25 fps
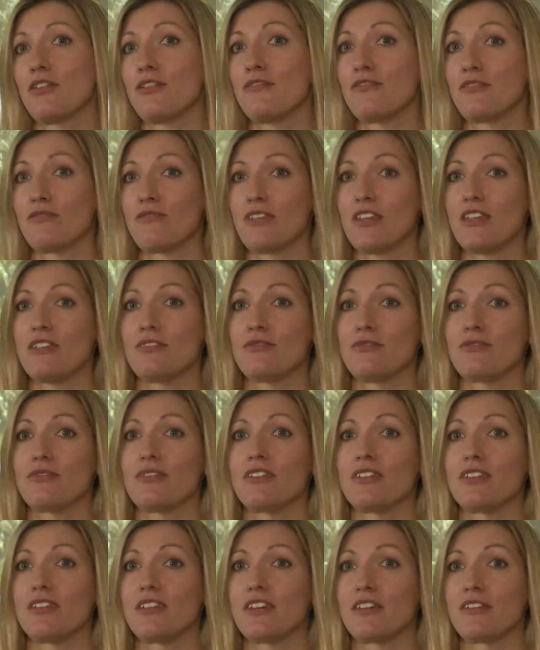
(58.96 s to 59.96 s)
over
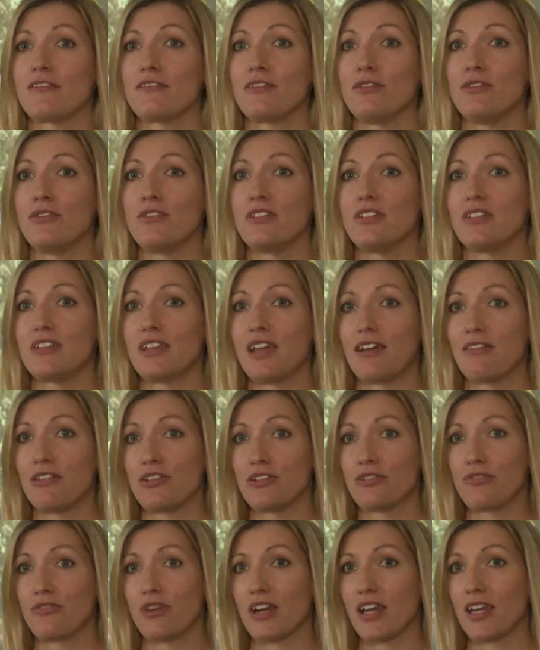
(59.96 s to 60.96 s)
resources like food and
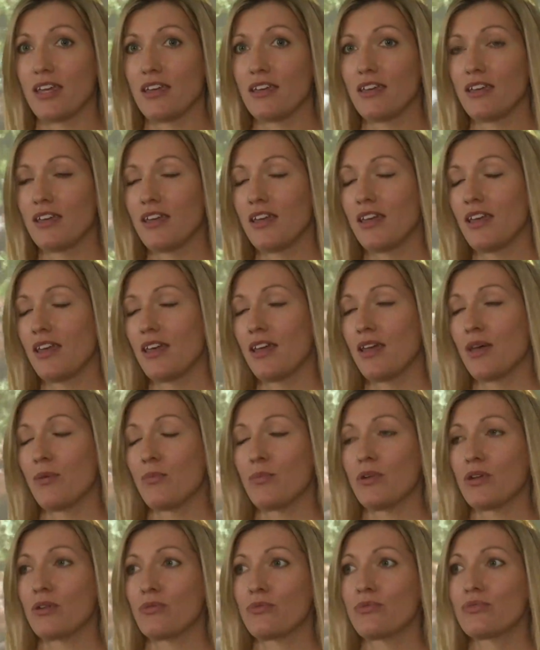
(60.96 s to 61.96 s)
territory.
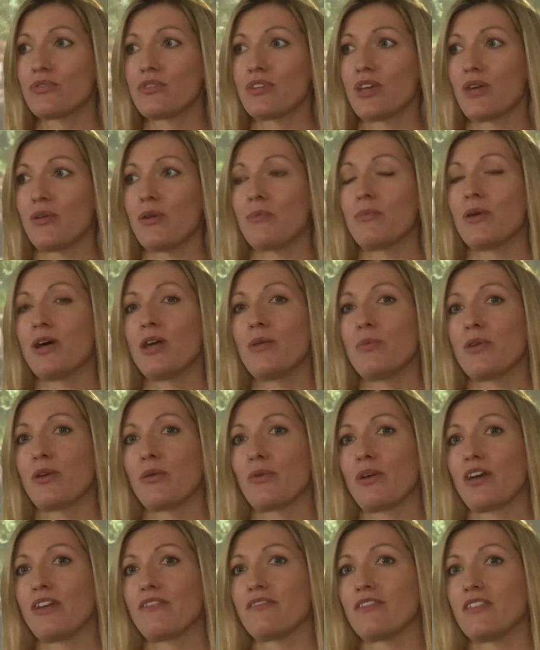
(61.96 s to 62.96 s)
But also, it might be
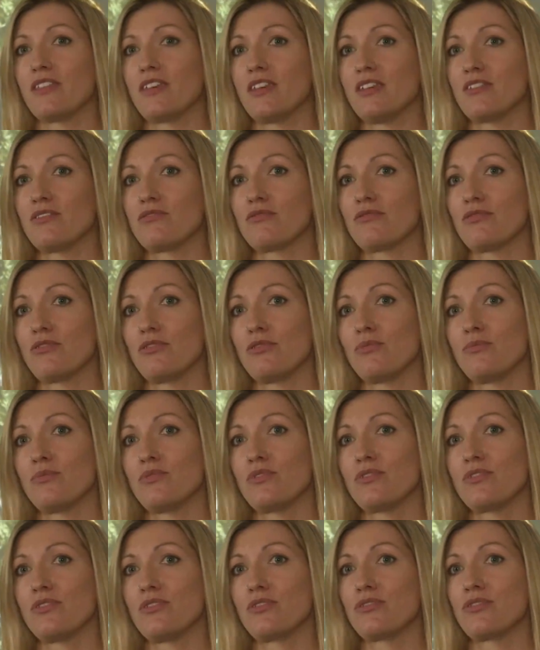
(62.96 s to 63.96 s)
a way for these
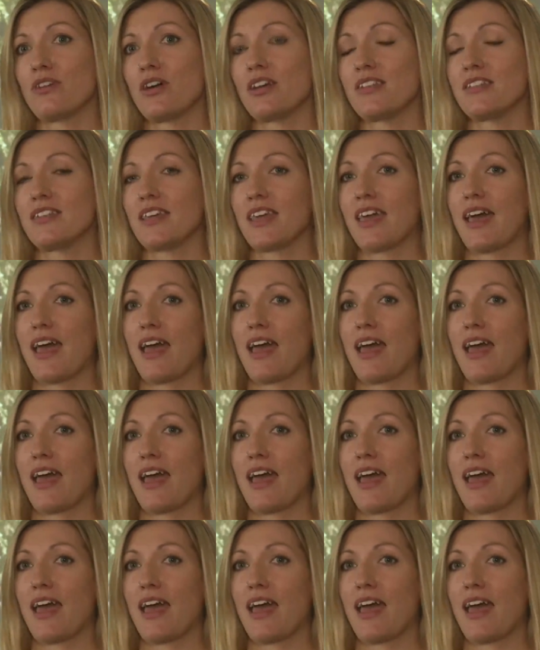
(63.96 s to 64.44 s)
groups to try to